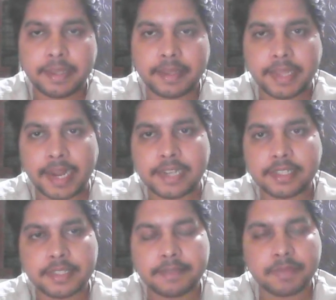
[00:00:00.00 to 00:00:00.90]

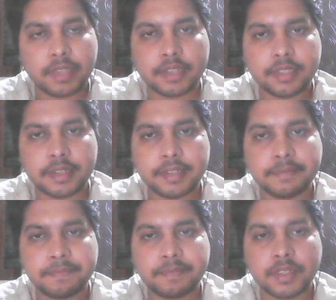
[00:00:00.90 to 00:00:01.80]
crash, etc.
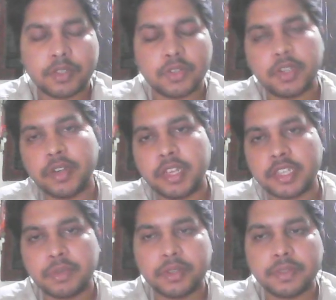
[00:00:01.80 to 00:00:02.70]
So see you next
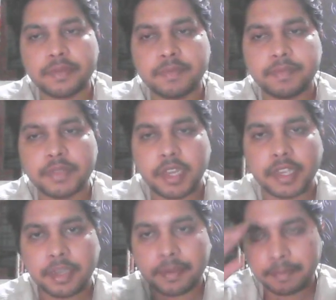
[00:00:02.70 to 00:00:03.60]
video. Take
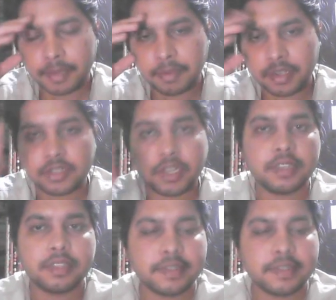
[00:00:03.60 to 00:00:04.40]
care. Bye bye. Jai Hind.